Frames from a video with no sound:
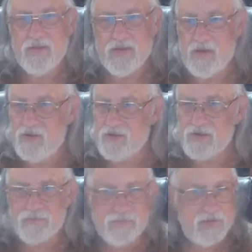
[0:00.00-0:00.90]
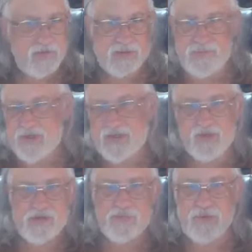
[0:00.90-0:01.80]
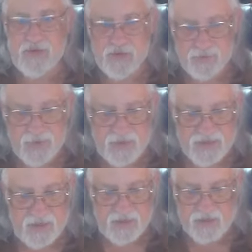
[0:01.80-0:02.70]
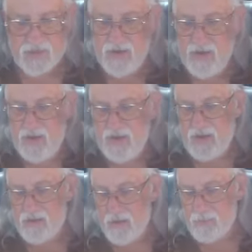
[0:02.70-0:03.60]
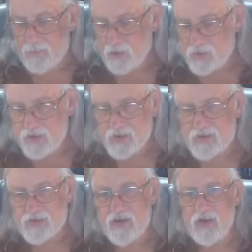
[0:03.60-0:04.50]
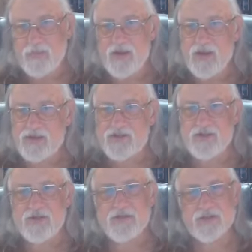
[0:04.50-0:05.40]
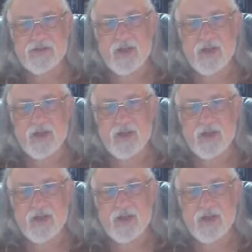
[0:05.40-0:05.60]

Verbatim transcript: You know, it's, it's been so splintered by Satan and, and broken into denominations and